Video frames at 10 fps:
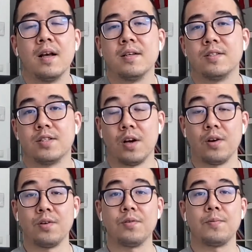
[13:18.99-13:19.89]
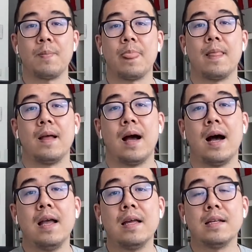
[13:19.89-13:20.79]
So
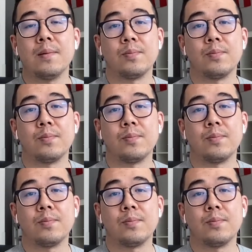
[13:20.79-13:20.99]
I end up